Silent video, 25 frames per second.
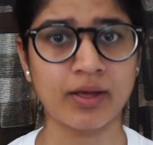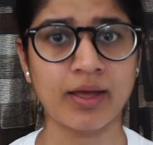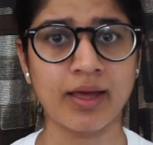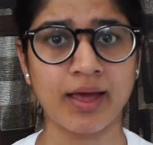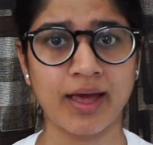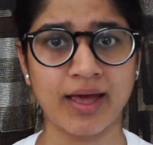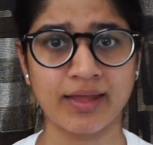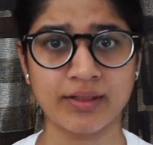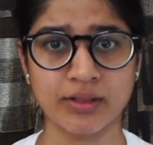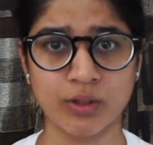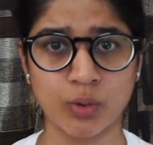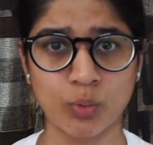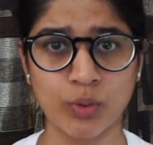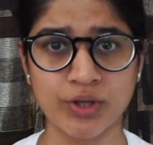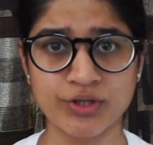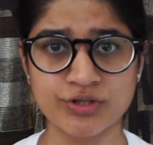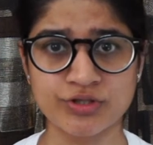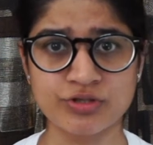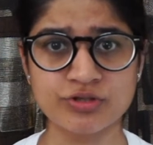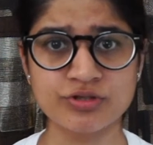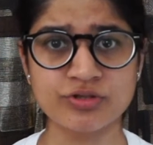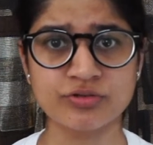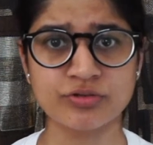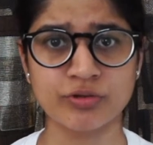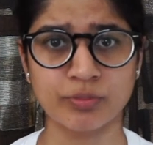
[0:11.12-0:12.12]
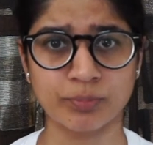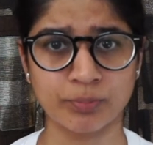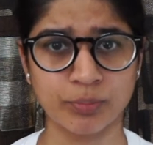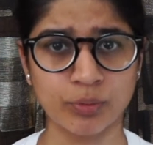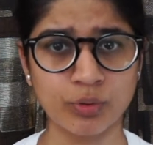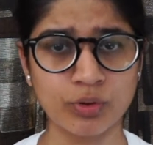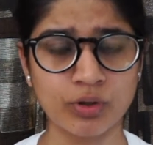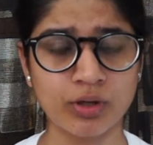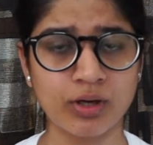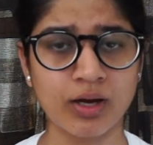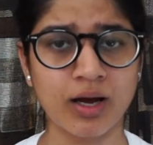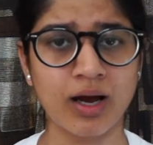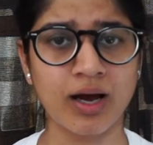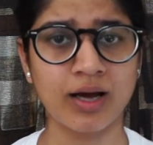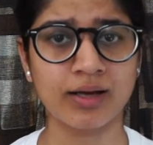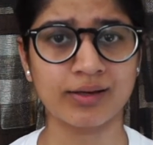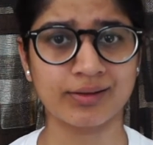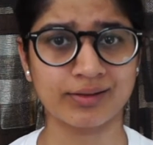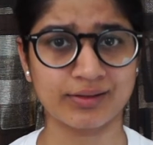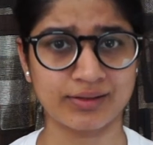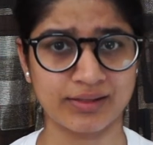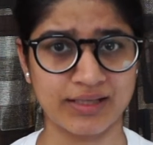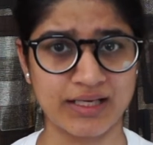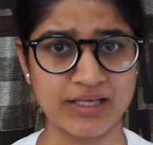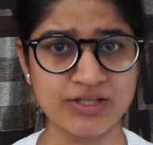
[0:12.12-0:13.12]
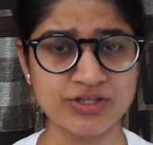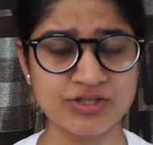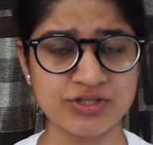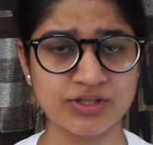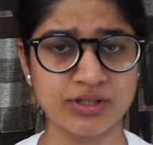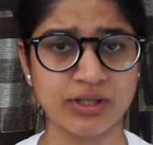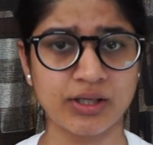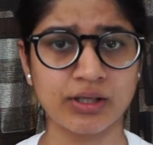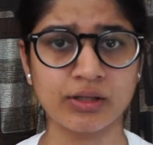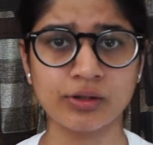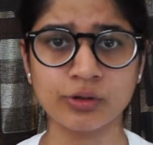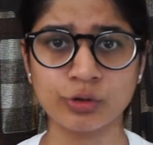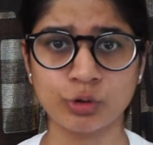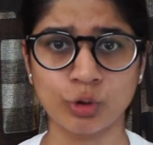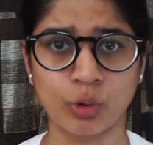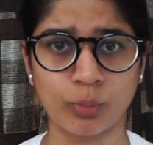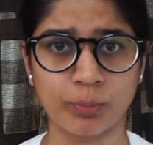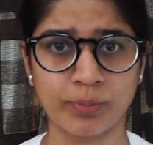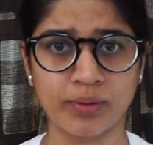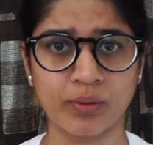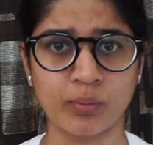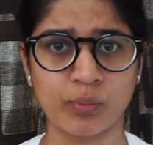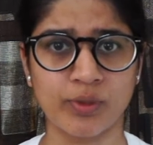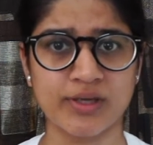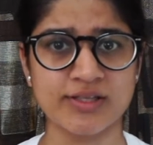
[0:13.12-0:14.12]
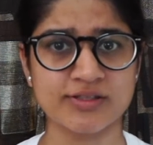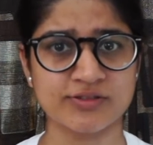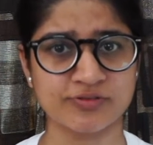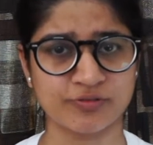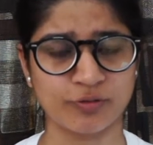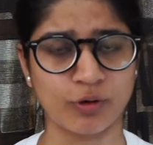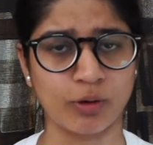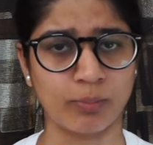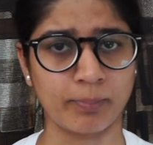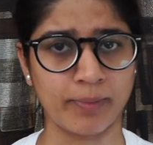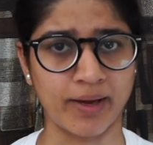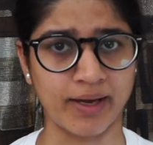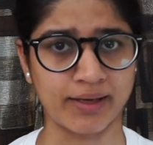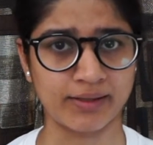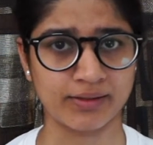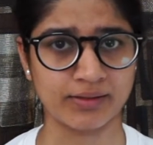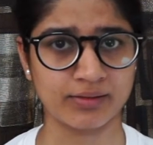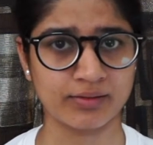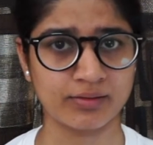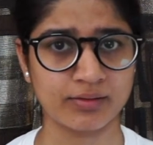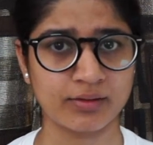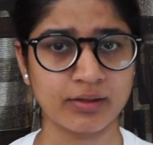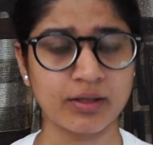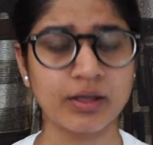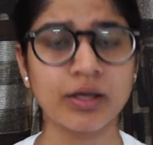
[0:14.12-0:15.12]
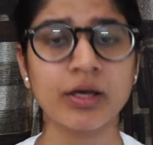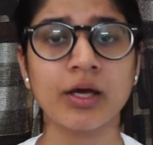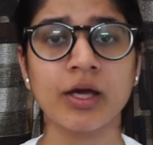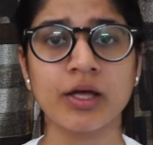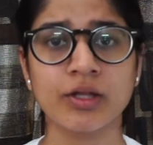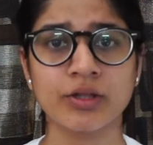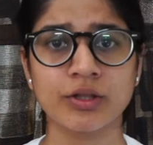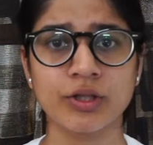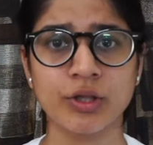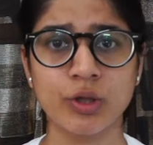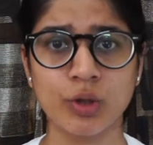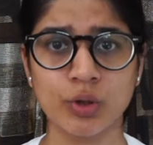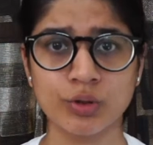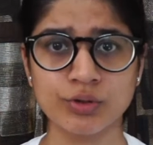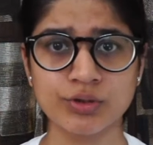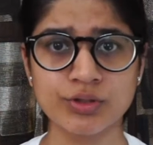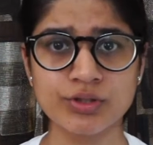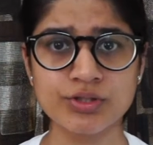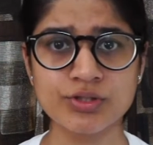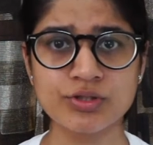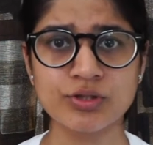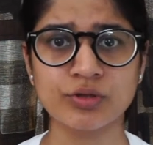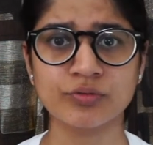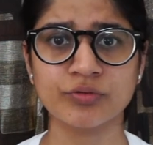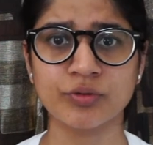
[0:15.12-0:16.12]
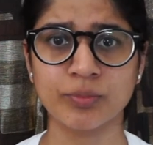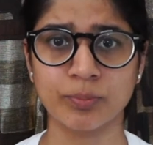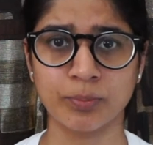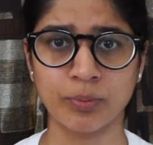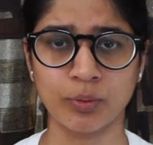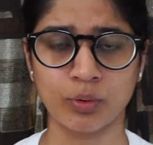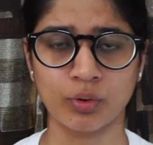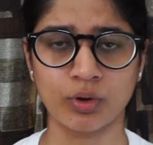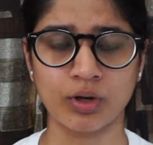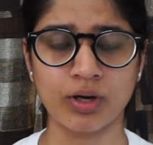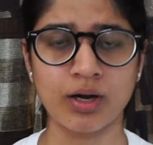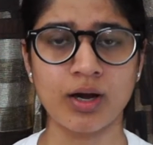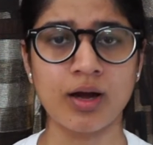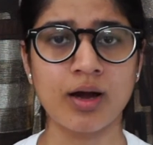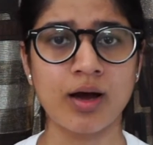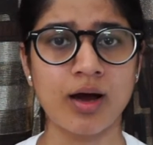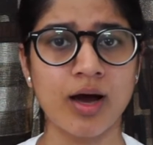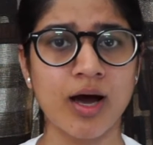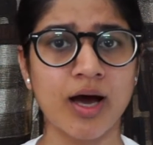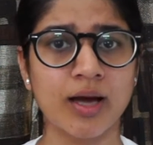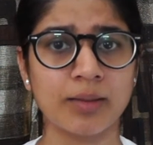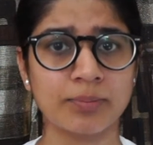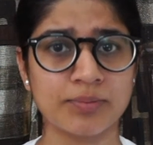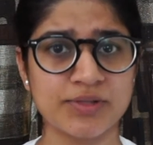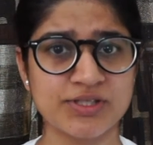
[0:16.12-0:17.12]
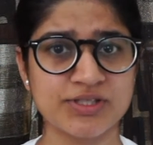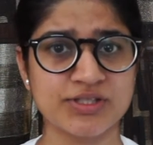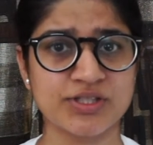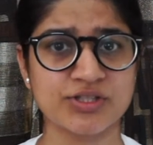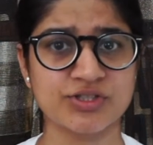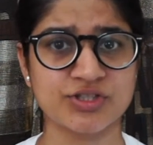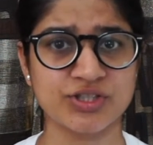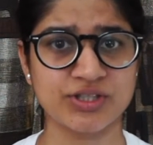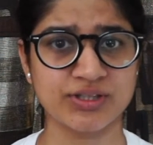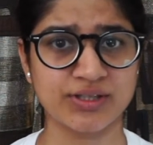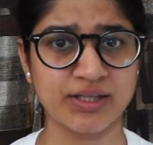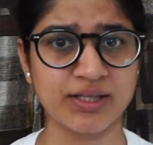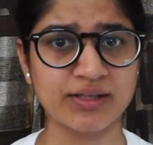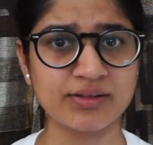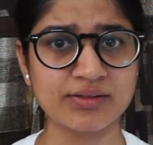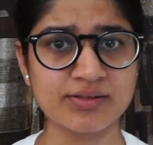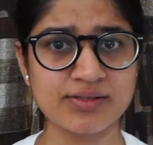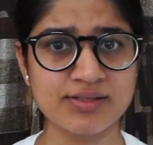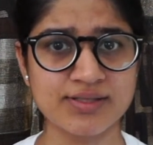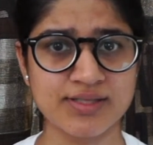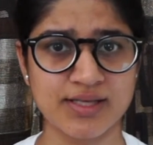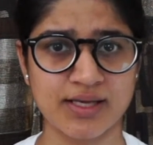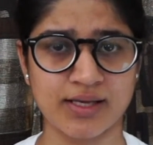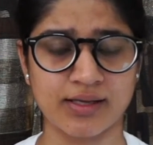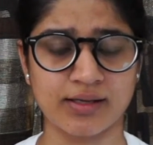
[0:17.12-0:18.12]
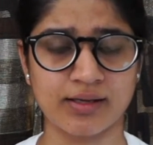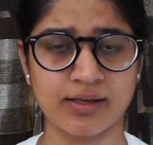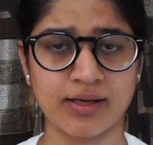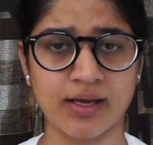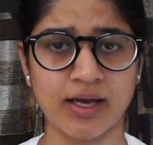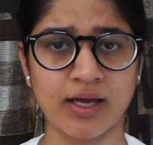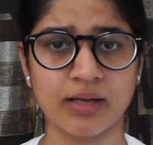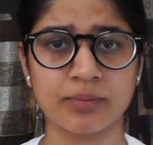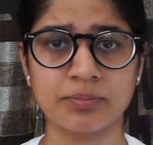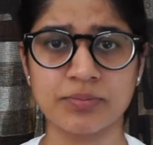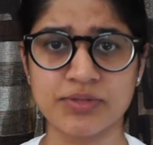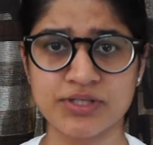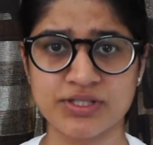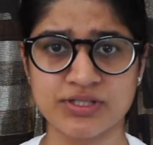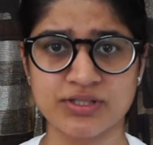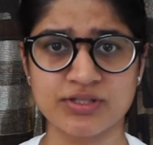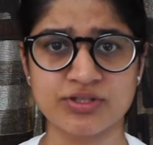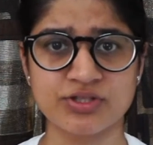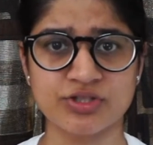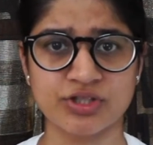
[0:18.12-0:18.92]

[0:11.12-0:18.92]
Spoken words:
And the questions of the book are arranged in a topic-wise format. The authors of the book are Mr. Jitender Singh and Mr.